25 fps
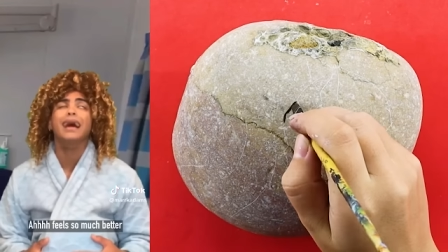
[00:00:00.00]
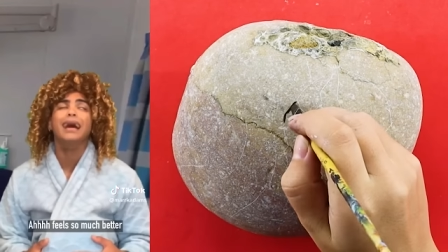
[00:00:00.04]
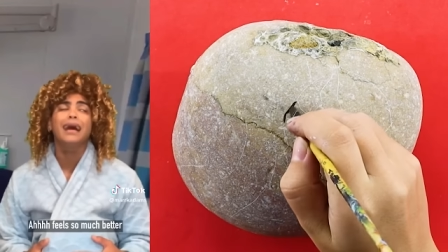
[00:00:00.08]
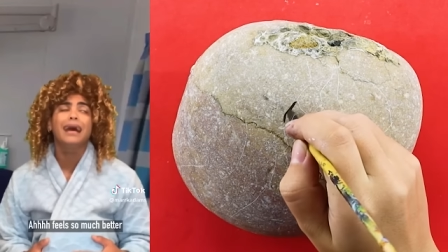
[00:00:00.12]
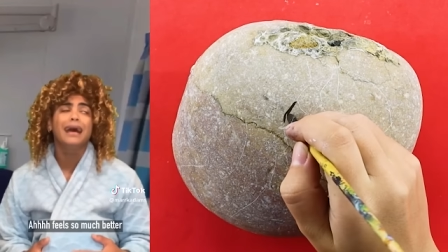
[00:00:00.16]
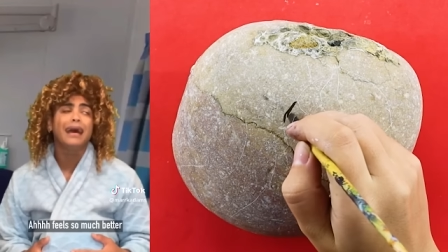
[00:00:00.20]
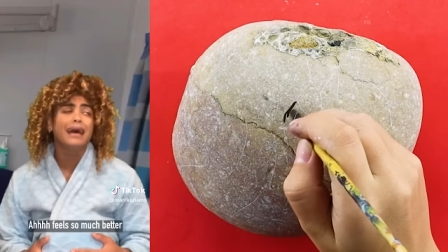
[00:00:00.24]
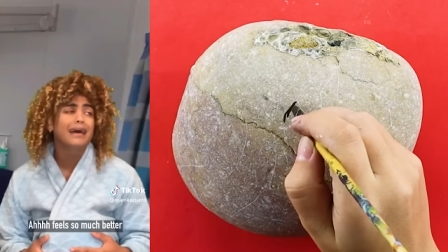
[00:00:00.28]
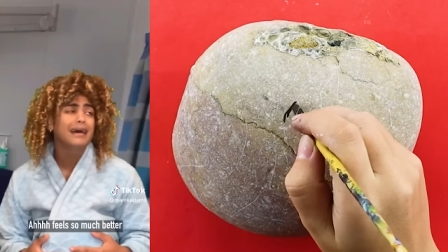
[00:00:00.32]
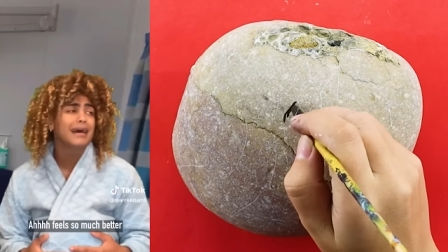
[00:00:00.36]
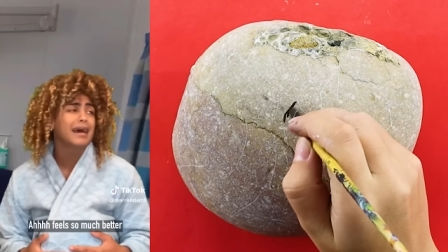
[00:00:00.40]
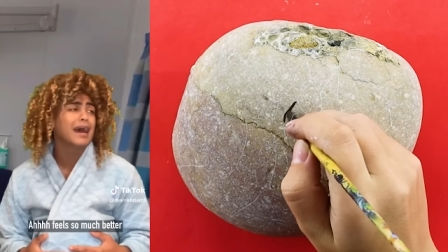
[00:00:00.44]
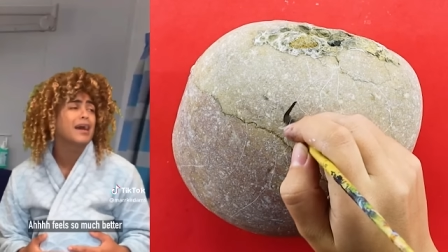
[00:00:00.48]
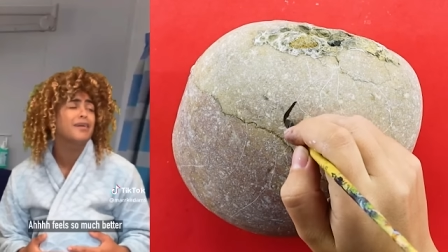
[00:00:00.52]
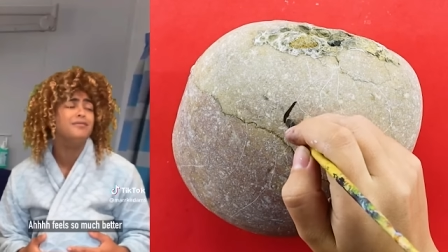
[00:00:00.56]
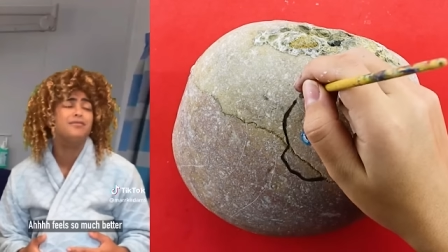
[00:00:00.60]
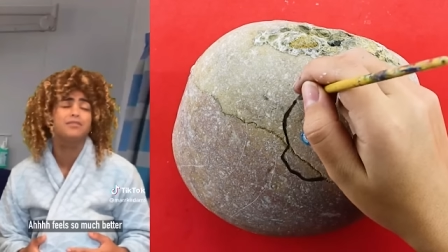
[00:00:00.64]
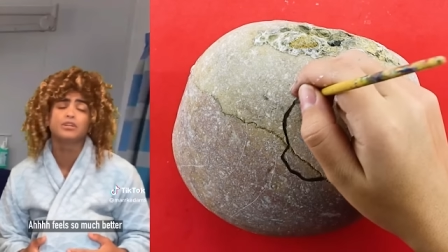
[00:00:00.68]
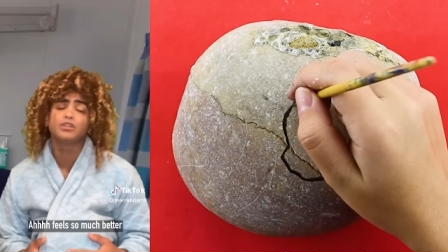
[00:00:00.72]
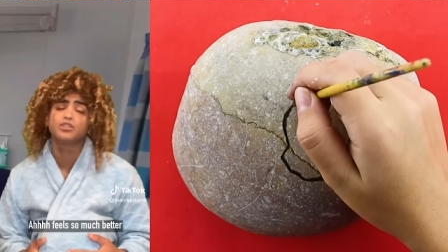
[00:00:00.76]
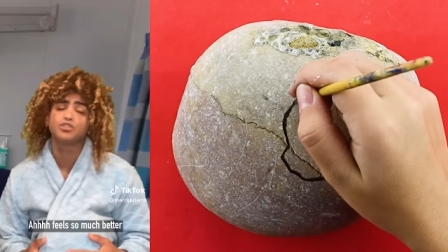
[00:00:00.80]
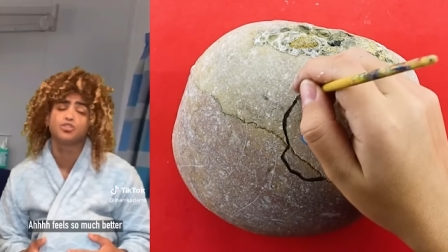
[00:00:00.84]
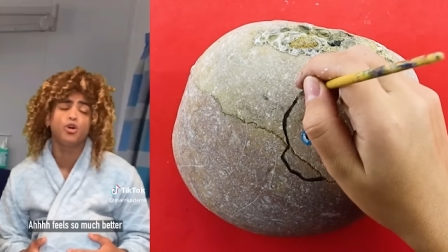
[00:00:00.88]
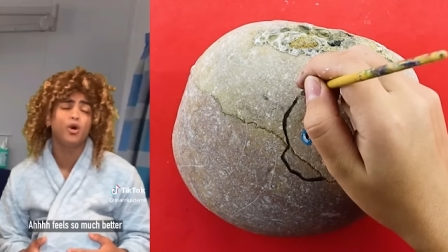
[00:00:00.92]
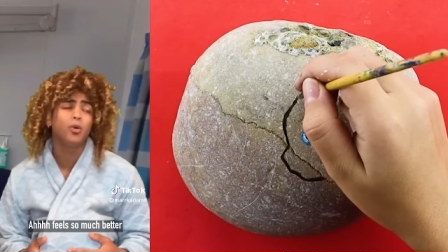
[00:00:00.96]
Ah, I
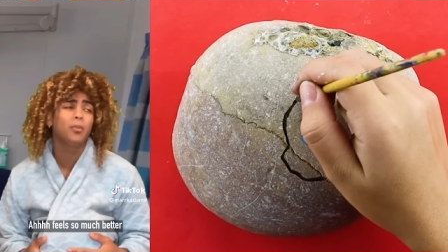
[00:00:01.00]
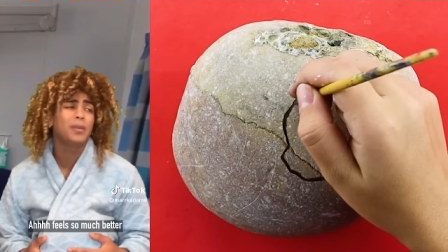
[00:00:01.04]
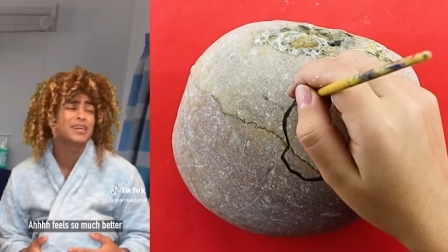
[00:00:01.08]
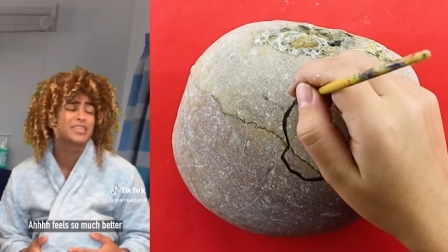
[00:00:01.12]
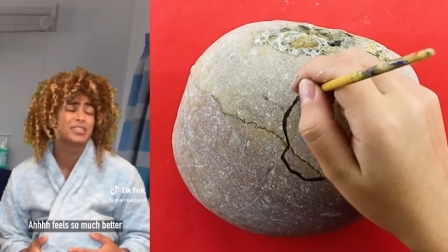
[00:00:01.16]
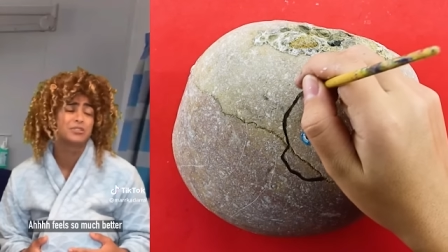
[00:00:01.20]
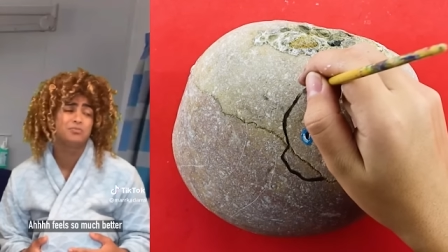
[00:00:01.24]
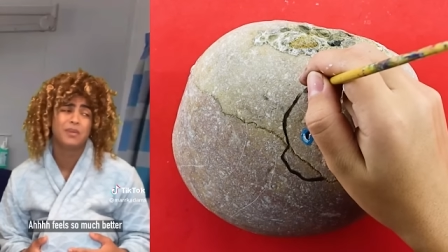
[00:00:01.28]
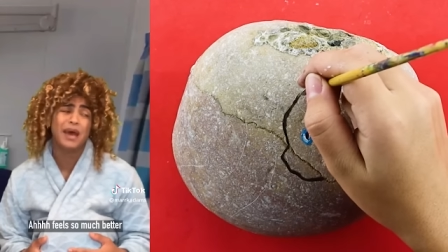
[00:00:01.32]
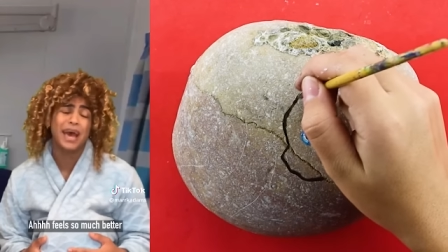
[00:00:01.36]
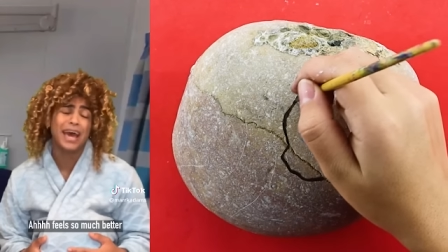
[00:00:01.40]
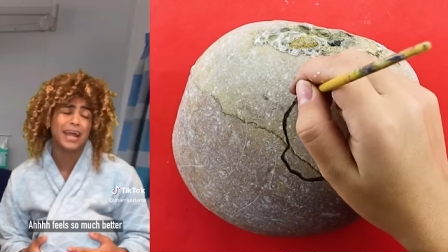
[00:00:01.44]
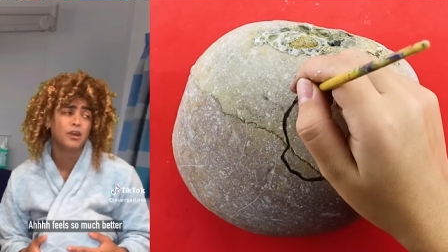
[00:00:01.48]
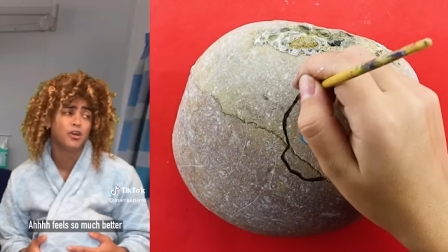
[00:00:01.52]
feel so much